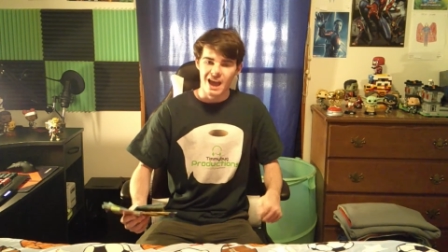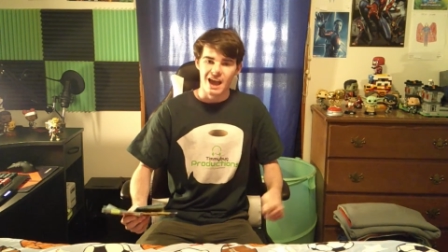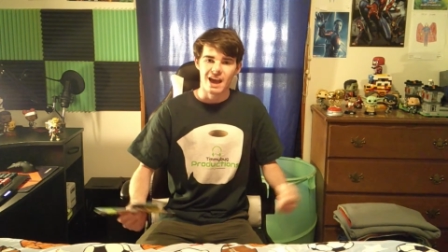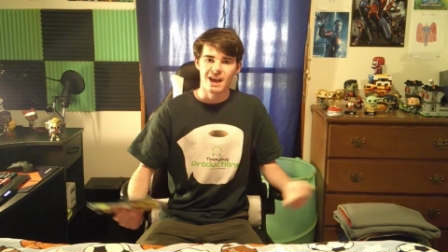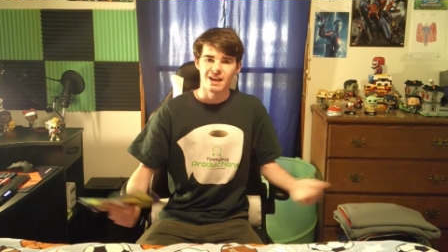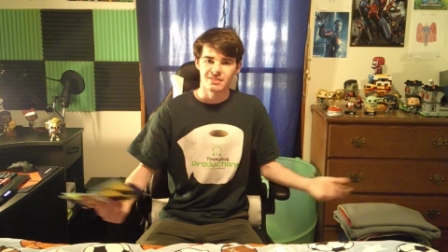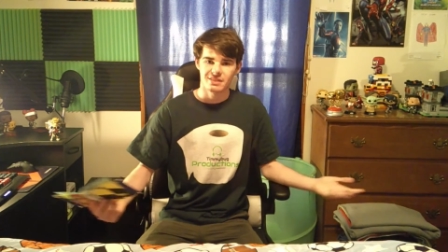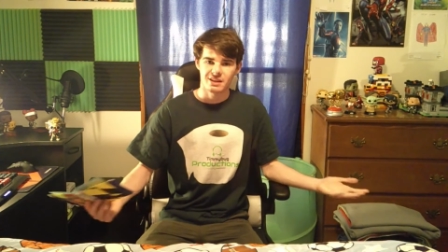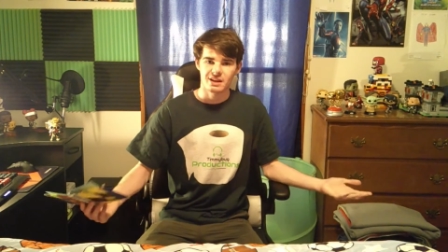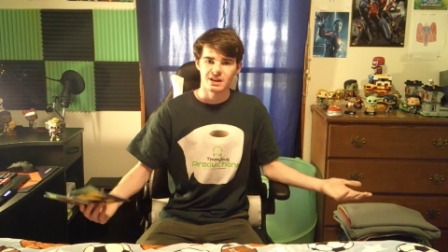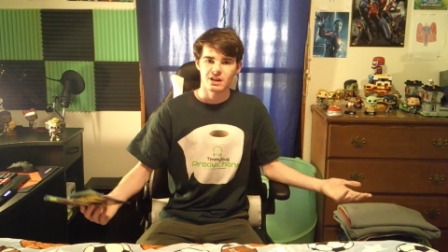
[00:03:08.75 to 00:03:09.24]

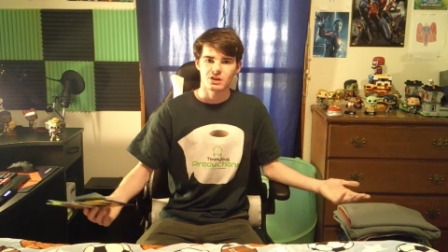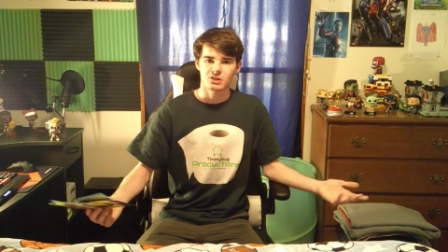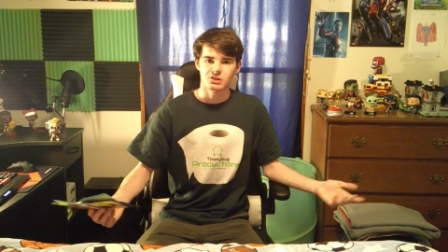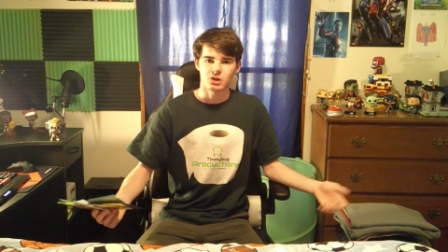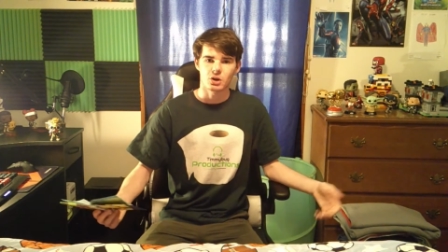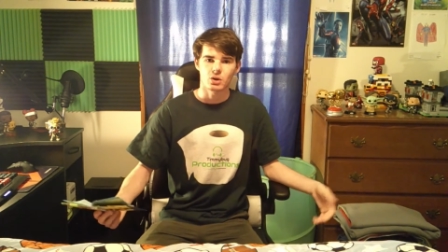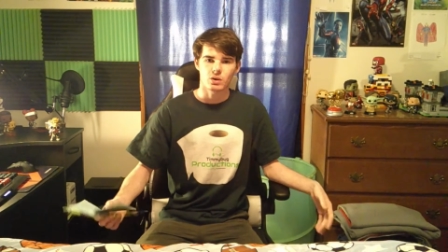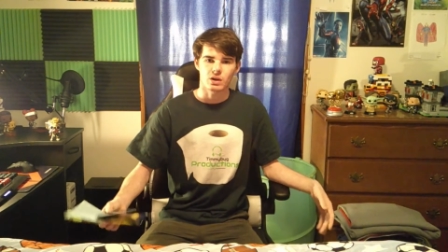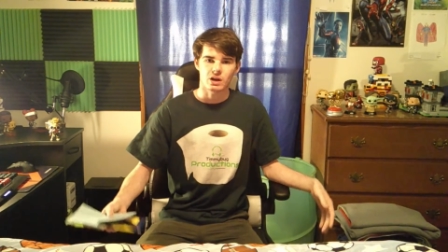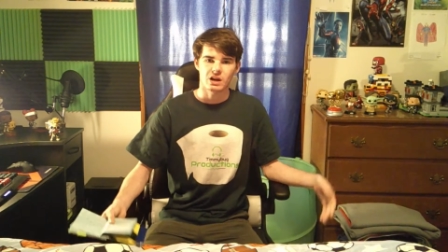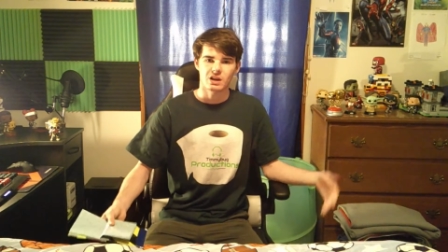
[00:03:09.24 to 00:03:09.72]
And then
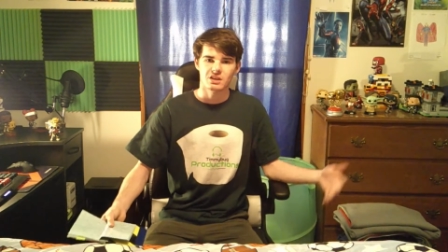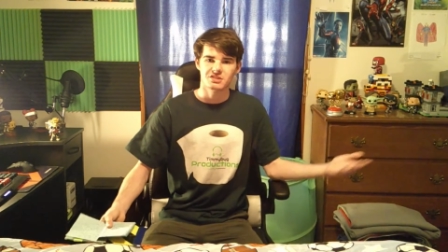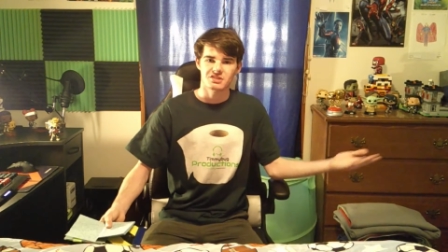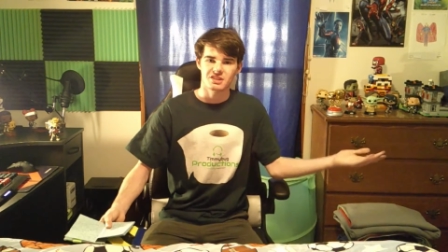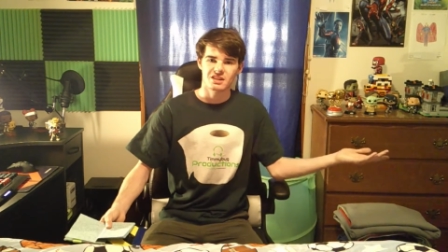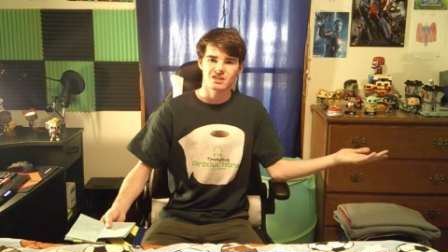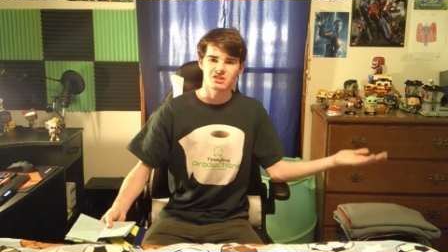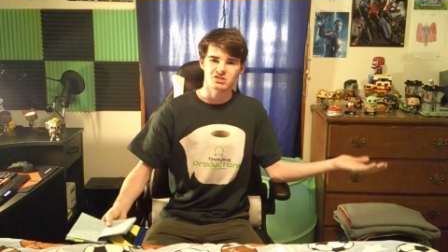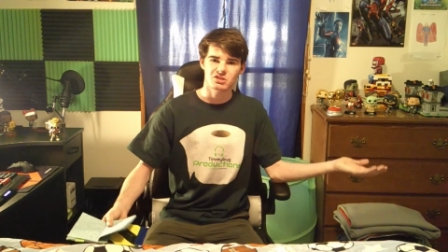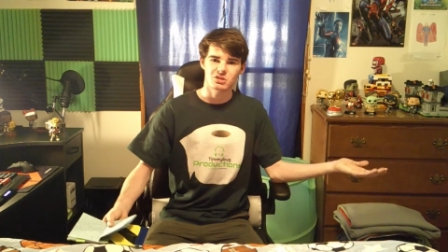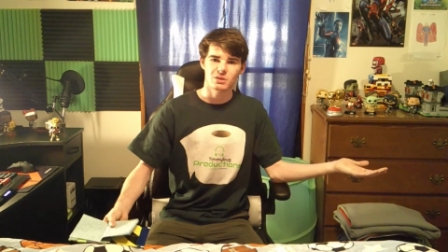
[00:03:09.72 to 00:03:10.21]
adult
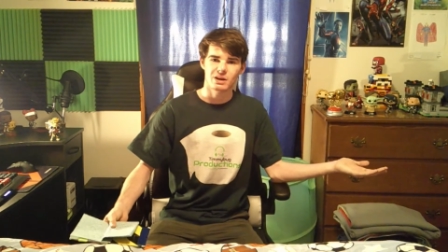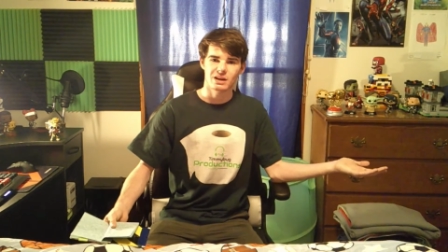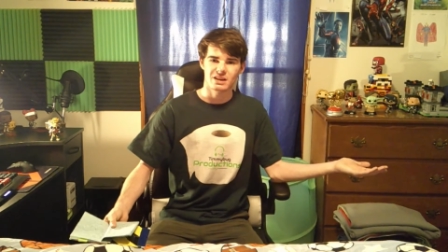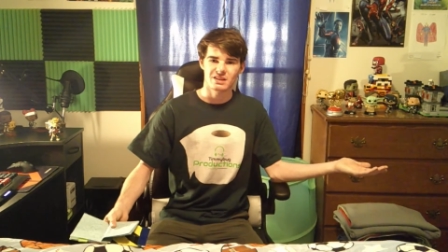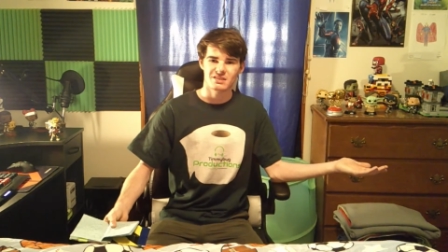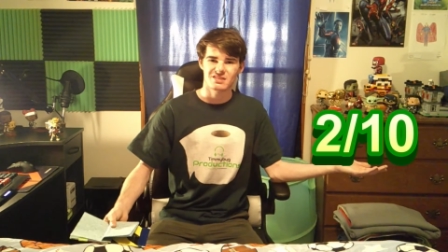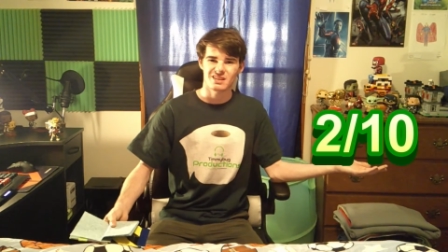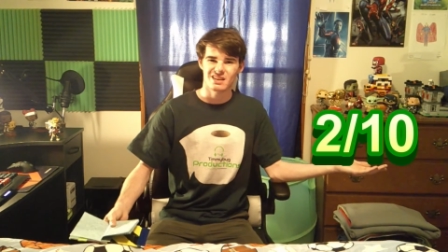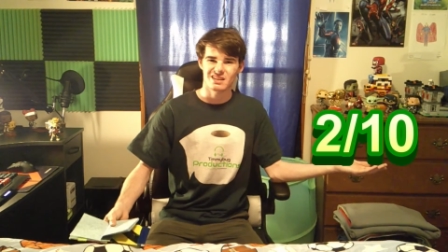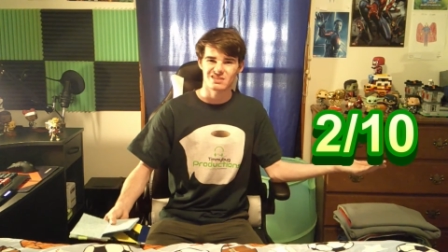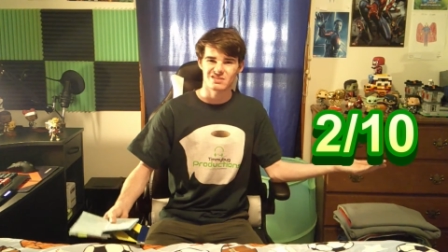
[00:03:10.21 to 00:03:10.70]
content, two out
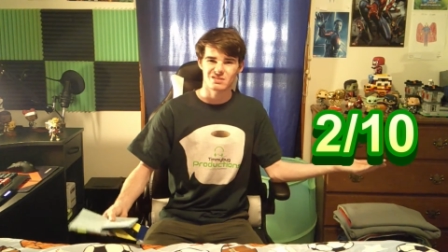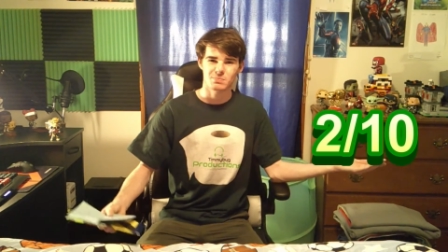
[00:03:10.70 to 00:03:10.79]
of ten.